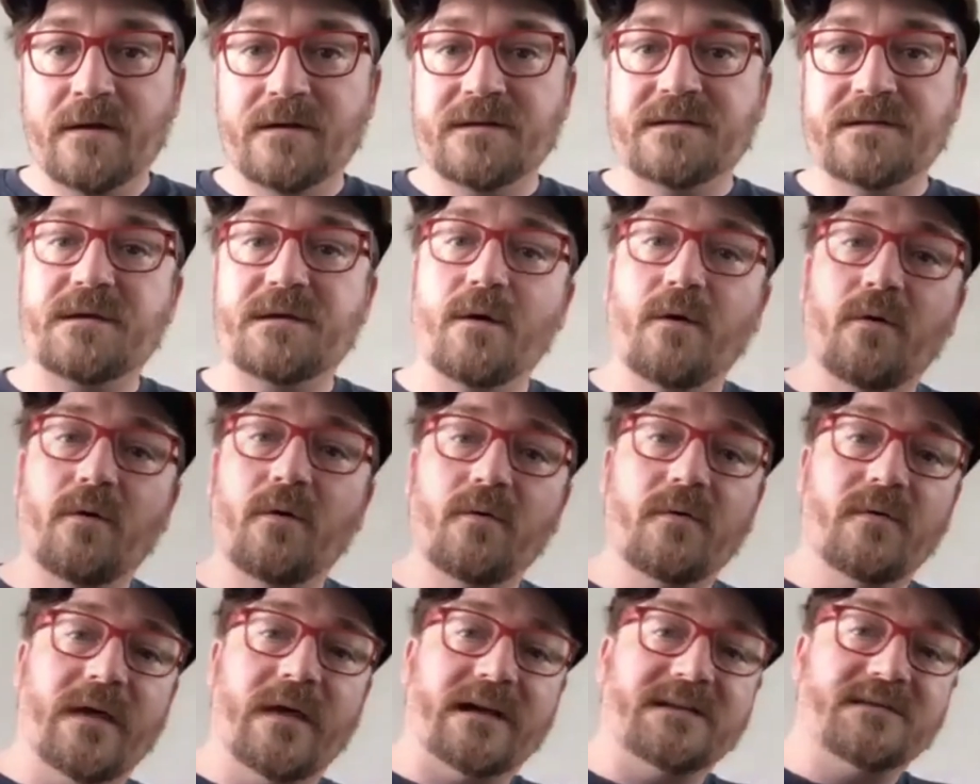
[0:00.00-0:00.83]

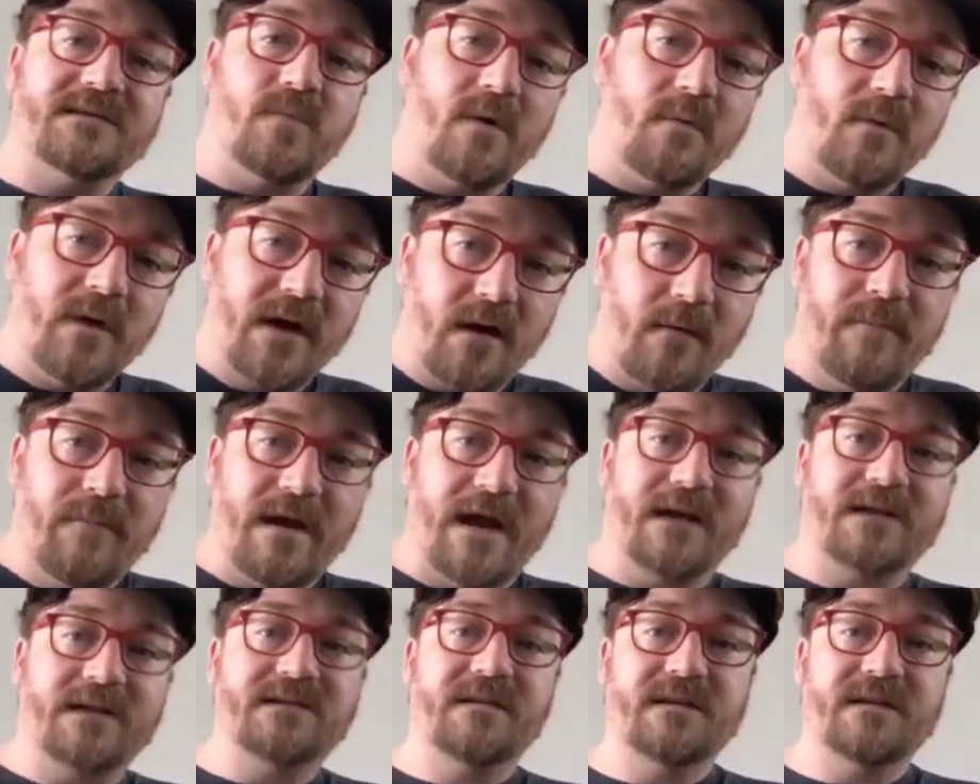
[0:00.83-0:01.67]
So that's where we come
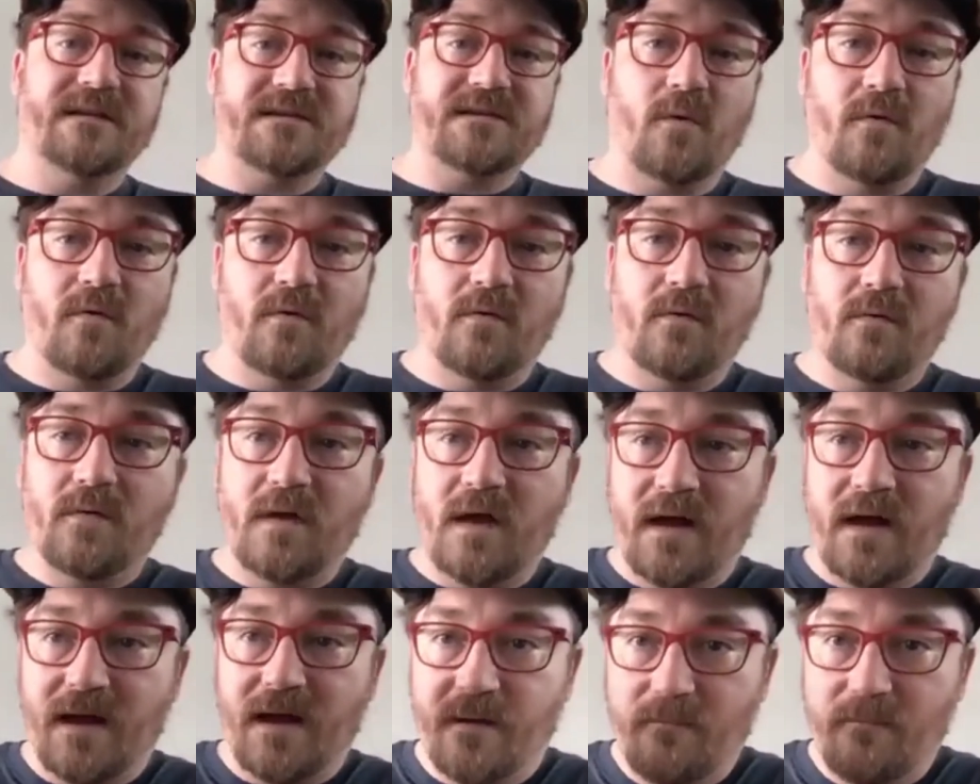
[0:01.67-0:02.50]
back to this whole
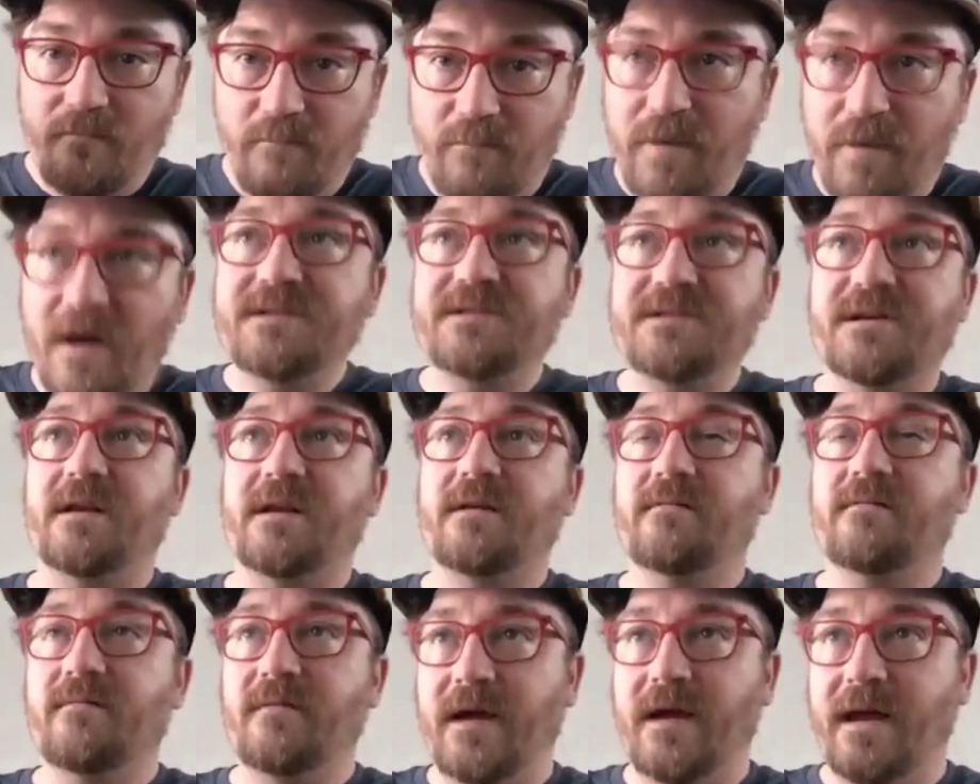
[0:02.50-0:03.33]
budget,
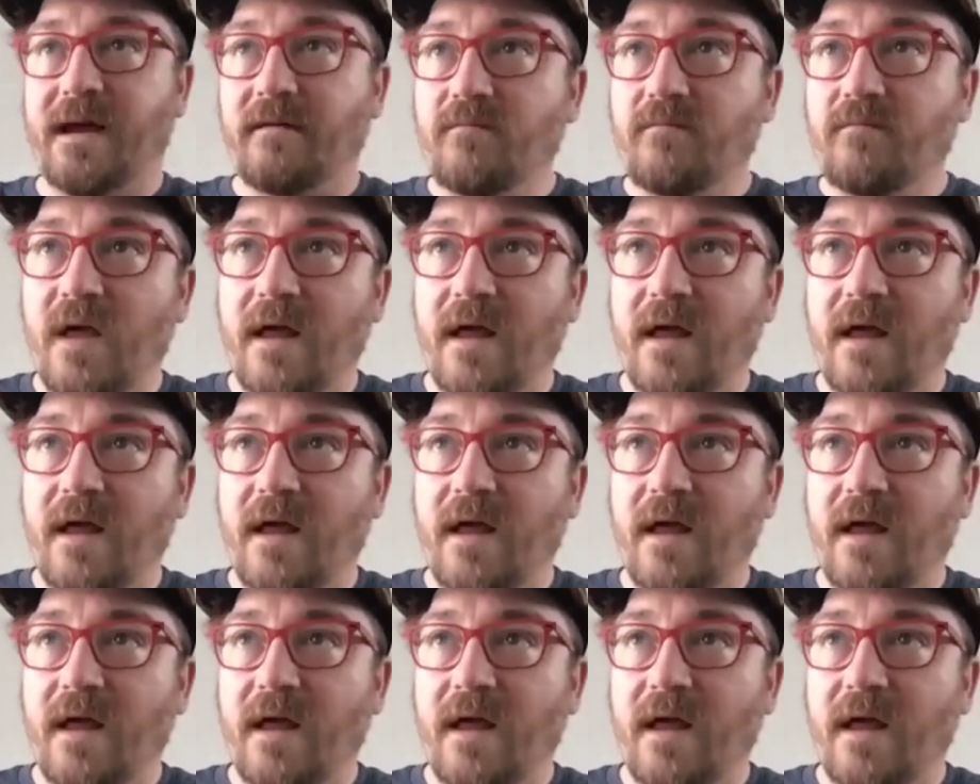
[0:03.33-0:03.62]
right?